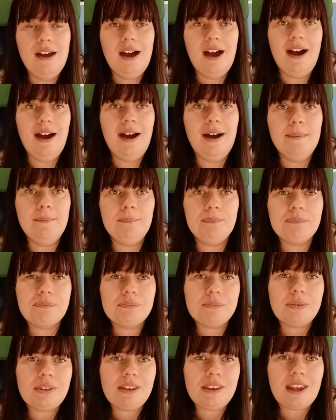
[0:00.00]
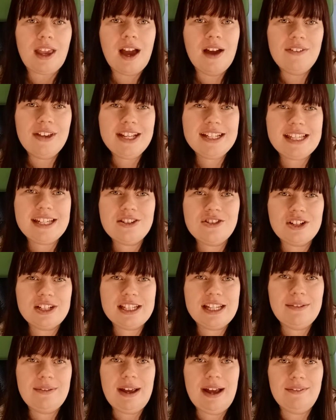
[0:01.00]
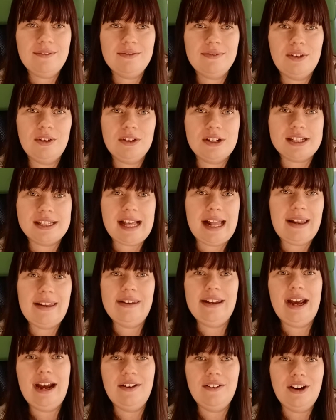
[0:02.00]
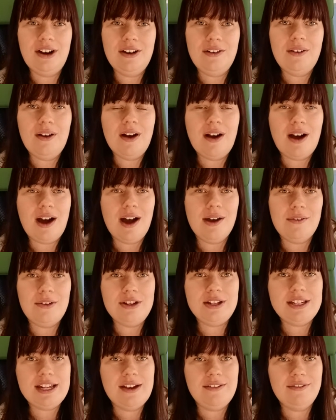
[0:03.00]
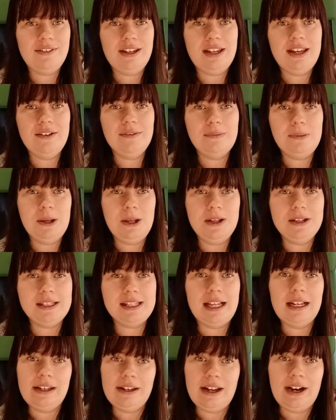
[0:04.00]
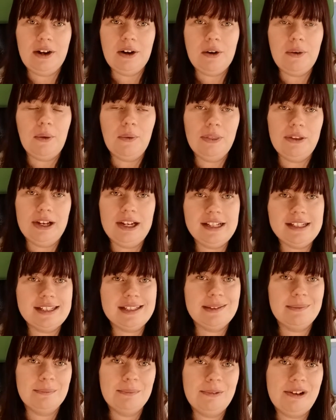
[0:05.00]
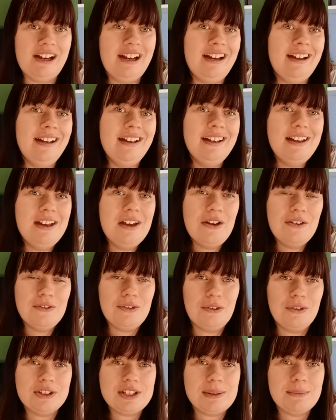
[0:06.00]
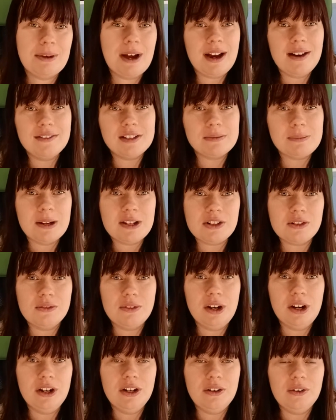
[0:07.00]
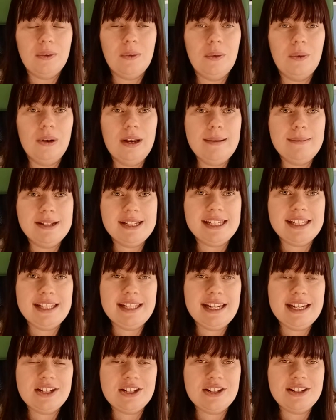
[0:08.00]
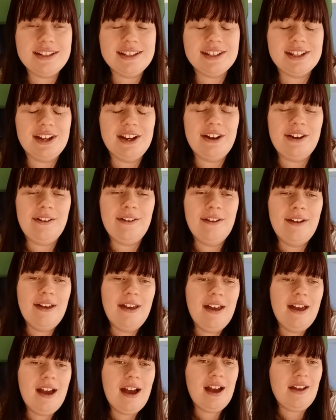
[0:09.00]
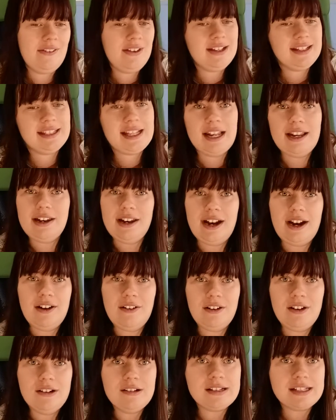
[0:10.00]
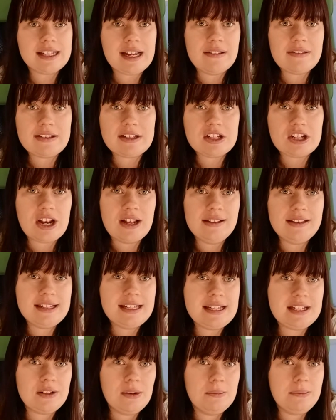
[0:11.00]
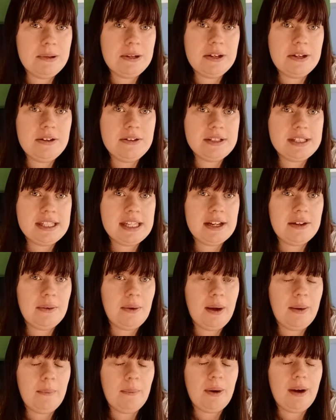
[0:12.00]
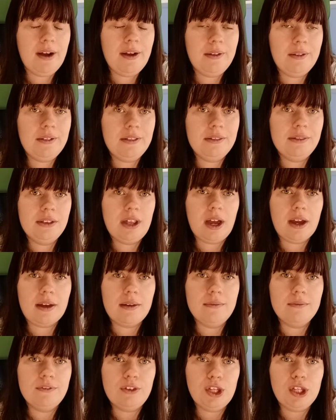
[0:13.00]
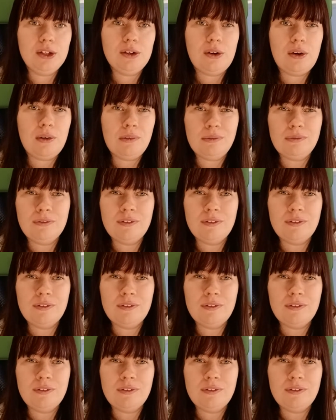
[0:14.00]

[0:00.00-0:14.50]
I think it's interesting we haven't got a Salinero. I would definitely have put Salinero on the list somewhere for some kind of special run or limited edition, so I think Salinero stands a chance. He's not been used in quite a while that I can think of.